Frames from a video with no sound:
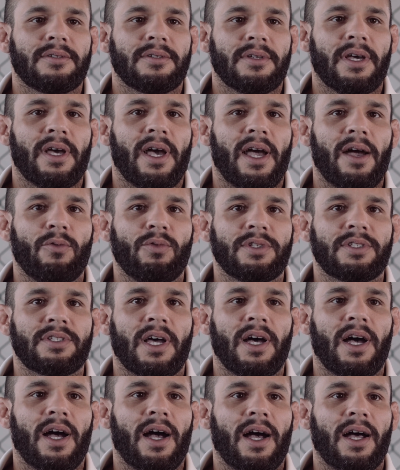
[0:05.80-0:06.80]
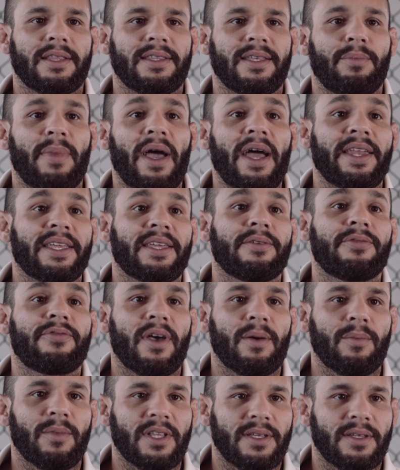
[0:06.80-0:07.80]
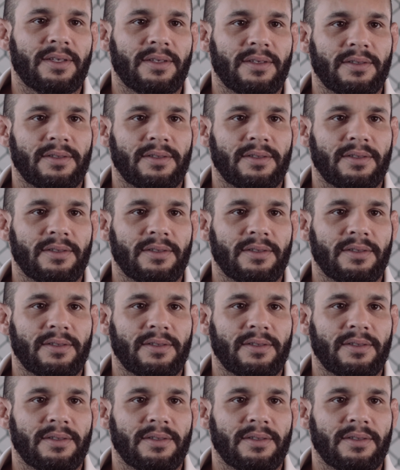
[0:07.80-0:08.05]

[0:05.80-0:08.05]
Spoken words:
with the Bering family,